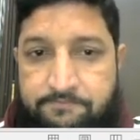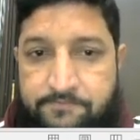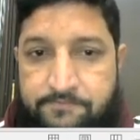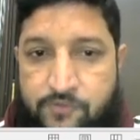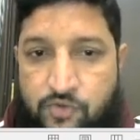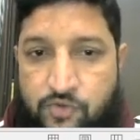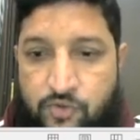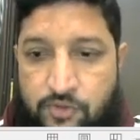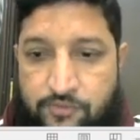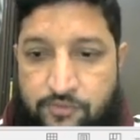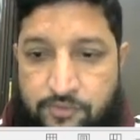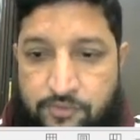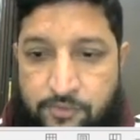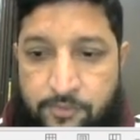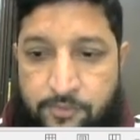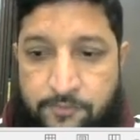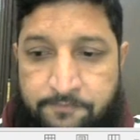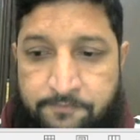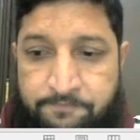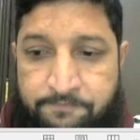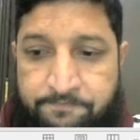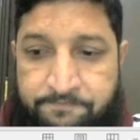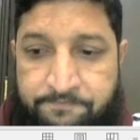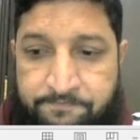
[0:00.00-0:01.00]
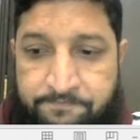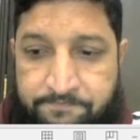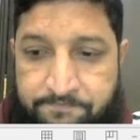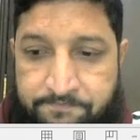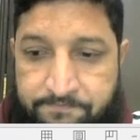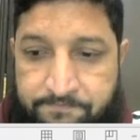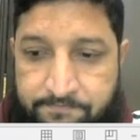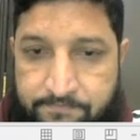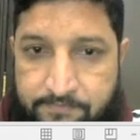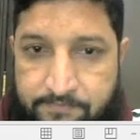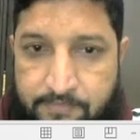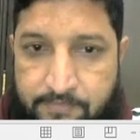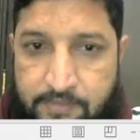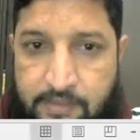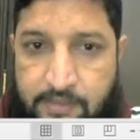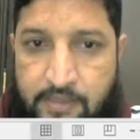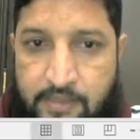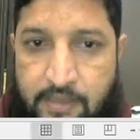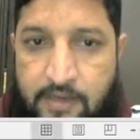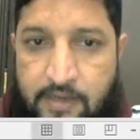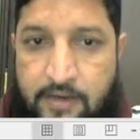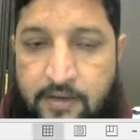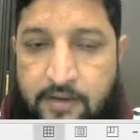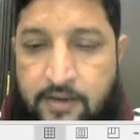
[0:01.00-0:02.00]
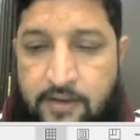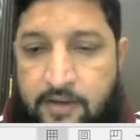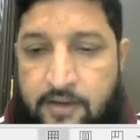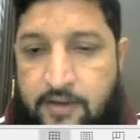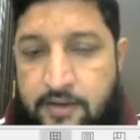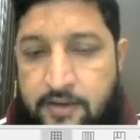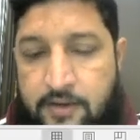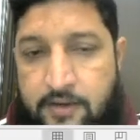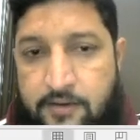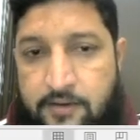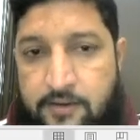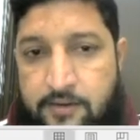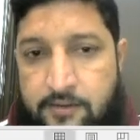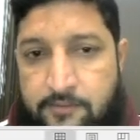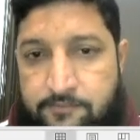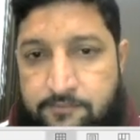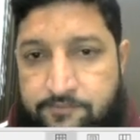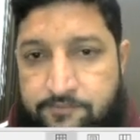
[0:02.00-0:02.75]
So if you hit enter,